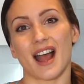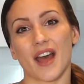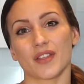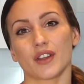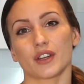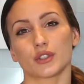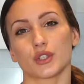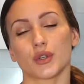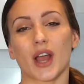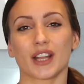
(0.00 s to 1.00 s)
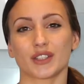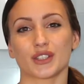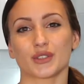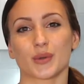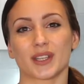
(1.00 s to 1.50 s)
under
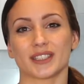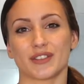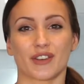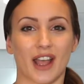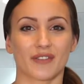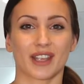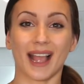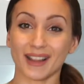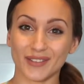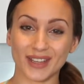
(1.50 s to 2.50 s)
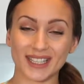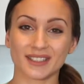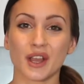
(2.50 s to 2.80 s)
225 calories,